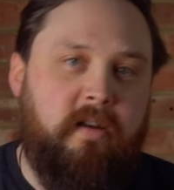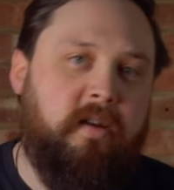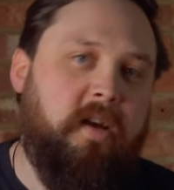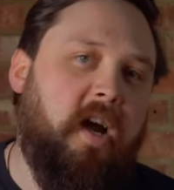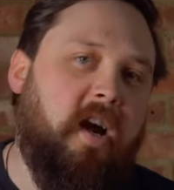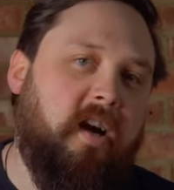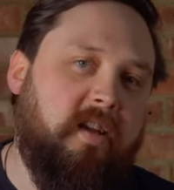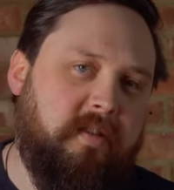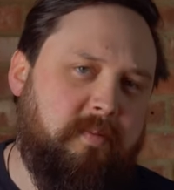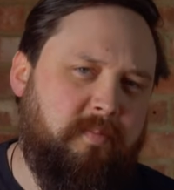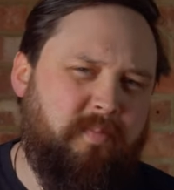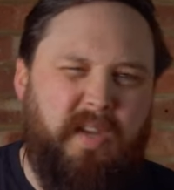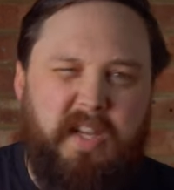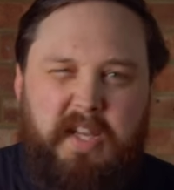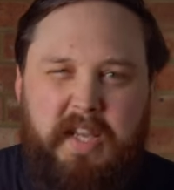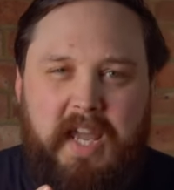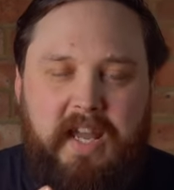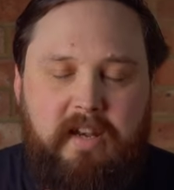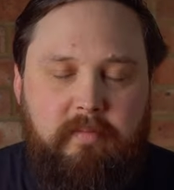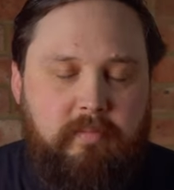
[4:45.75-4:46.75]
Cut
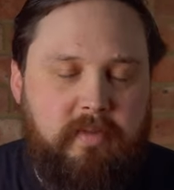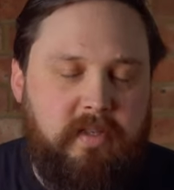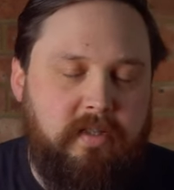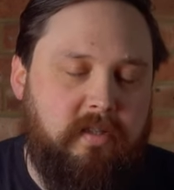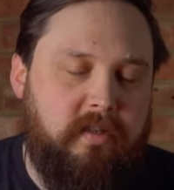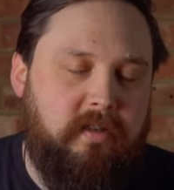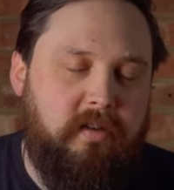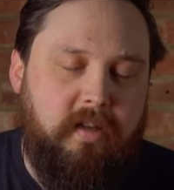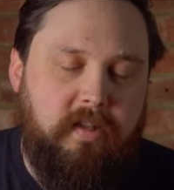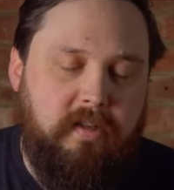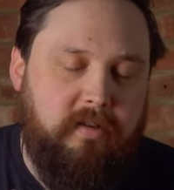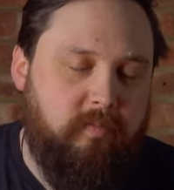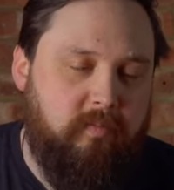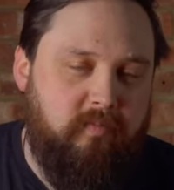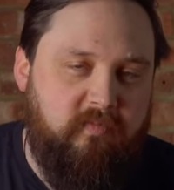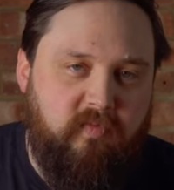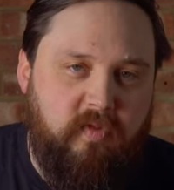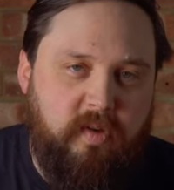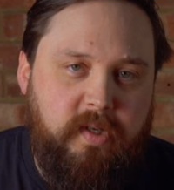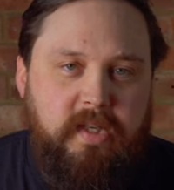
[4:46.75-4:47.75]
again is another
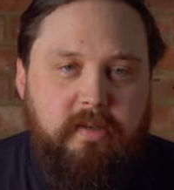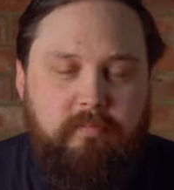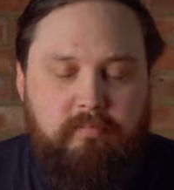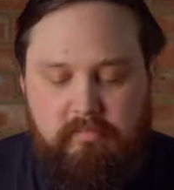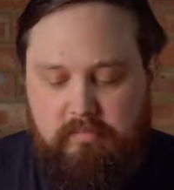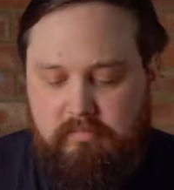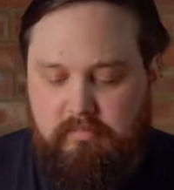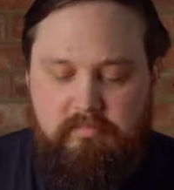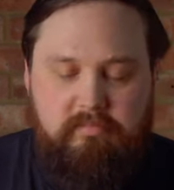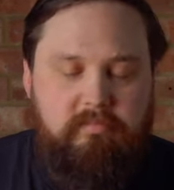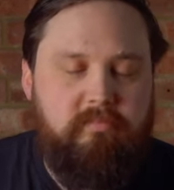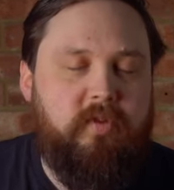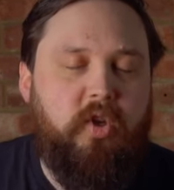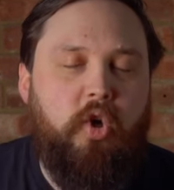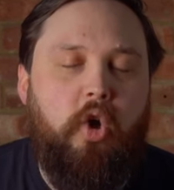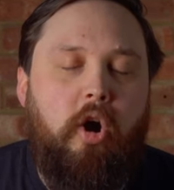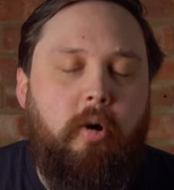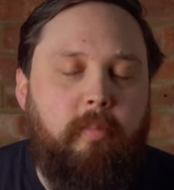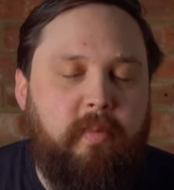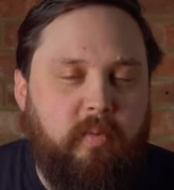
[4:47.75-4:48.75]
really
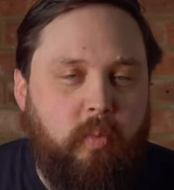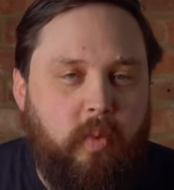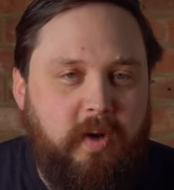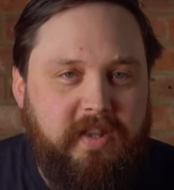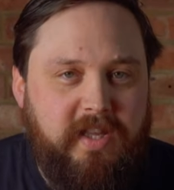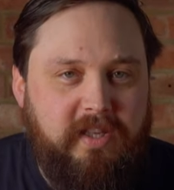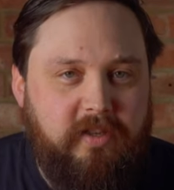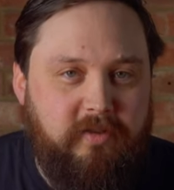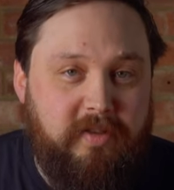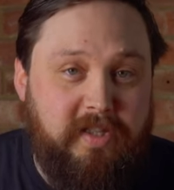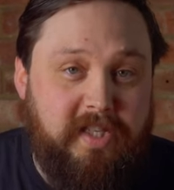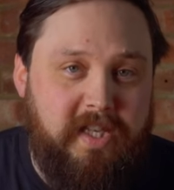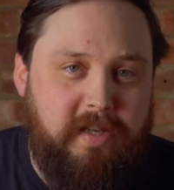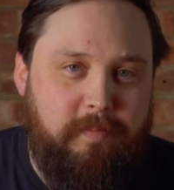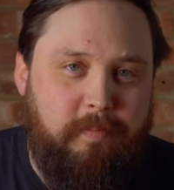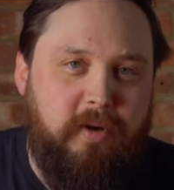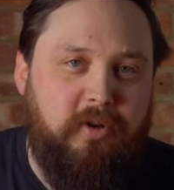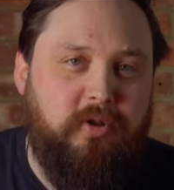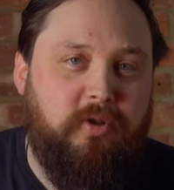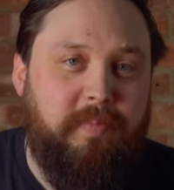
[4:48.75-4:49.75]
common one that you see
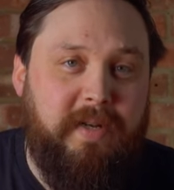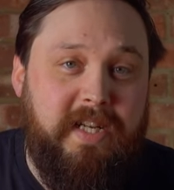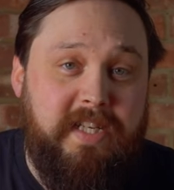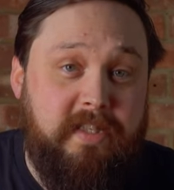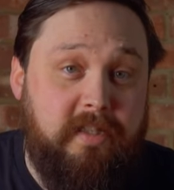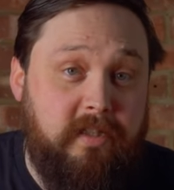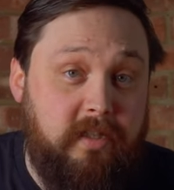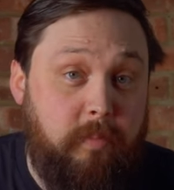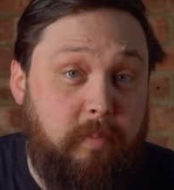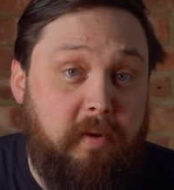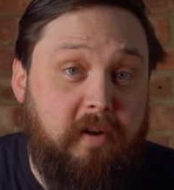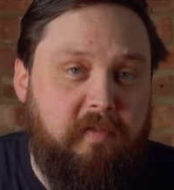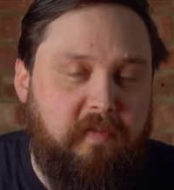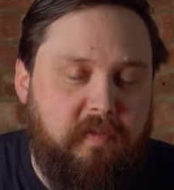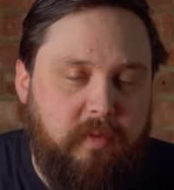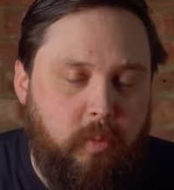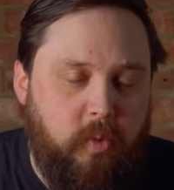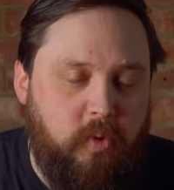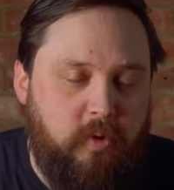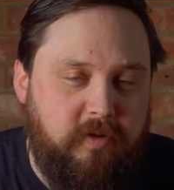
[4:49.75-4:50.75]
most places above
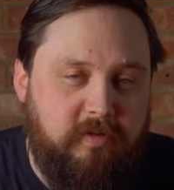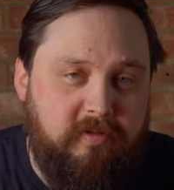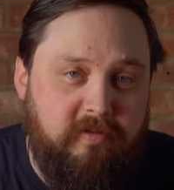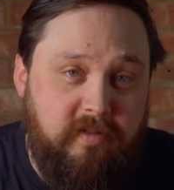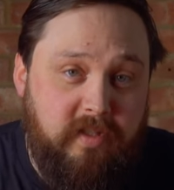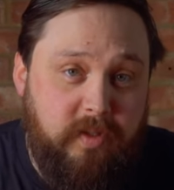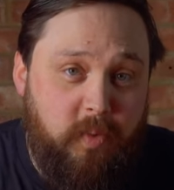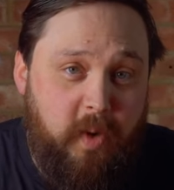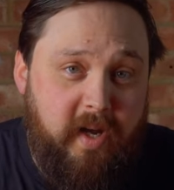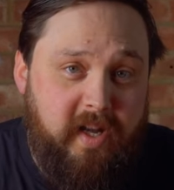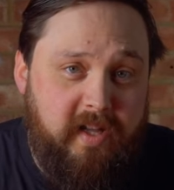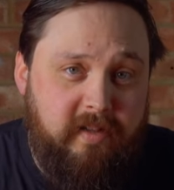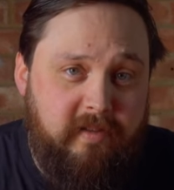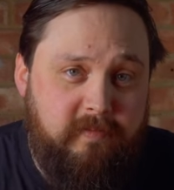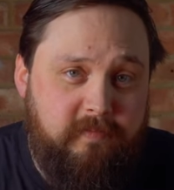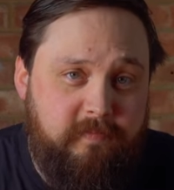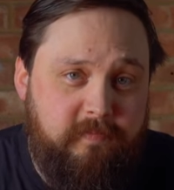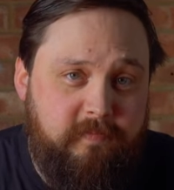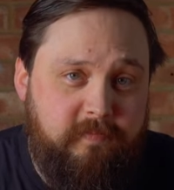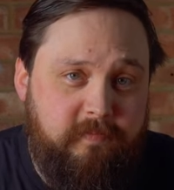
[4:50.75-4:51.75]
the water as well.